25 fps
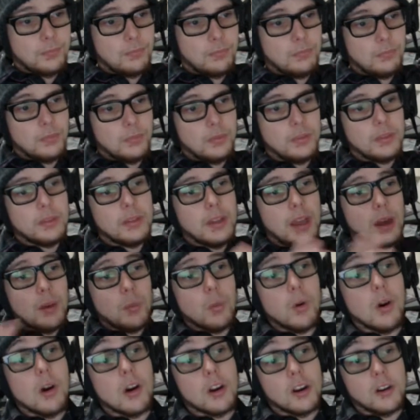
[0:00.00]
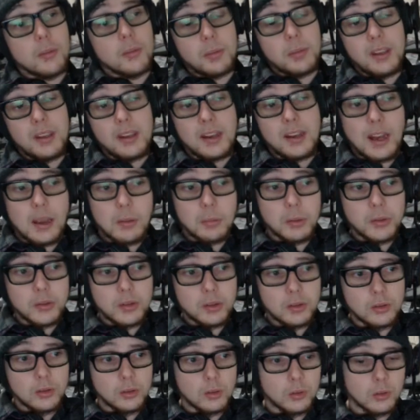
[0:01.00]
network of being able
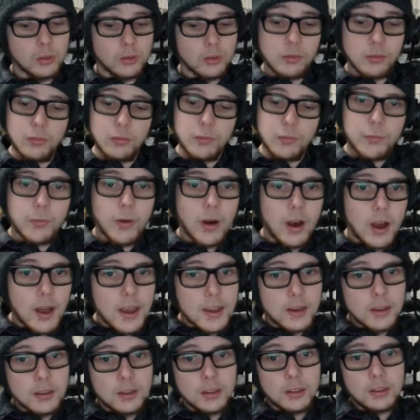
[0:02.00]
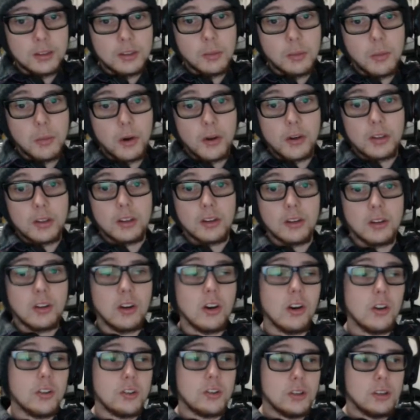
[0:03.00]
to find demonic
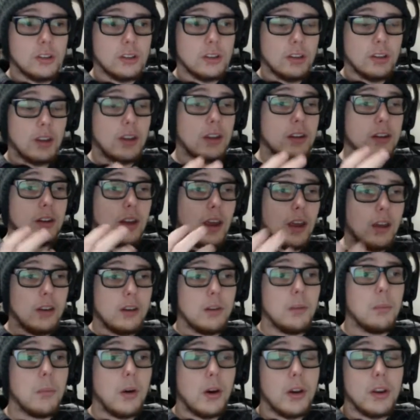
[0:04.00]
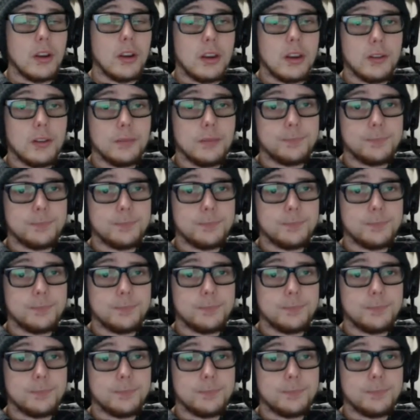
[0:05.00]
incursions and demonic,